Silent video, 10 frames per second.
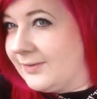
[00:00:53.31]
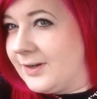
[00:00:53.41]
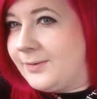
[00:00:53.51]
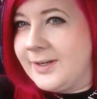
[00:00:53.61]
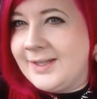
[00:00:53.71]
I've
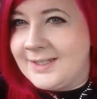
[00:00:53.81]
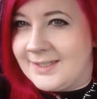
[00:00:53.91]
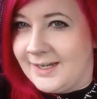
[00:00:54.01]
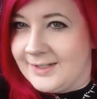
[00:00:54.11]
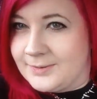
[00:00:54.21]
got one in this
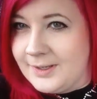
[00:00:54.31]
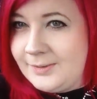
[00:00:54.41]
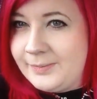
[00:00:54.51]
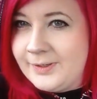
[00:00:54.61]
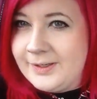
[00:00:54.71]
side as
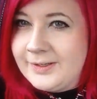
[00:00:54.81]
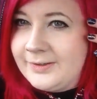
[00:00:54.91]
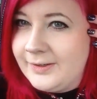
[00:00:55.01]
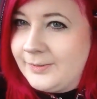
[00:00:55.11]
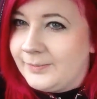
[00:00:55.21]
well, but I
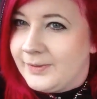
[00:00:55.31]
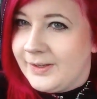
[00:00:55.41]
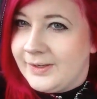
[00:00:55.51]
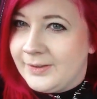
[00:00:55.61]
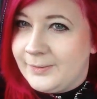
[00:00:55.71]
don't know
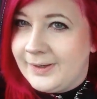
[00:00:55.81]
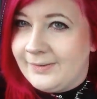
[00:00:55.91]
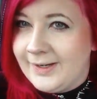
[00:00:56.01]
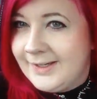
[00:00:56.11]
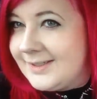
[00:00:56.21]

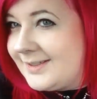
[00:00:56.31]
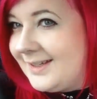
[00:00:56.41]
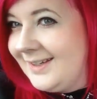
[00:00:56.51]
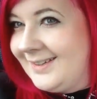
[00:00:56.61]
where it is.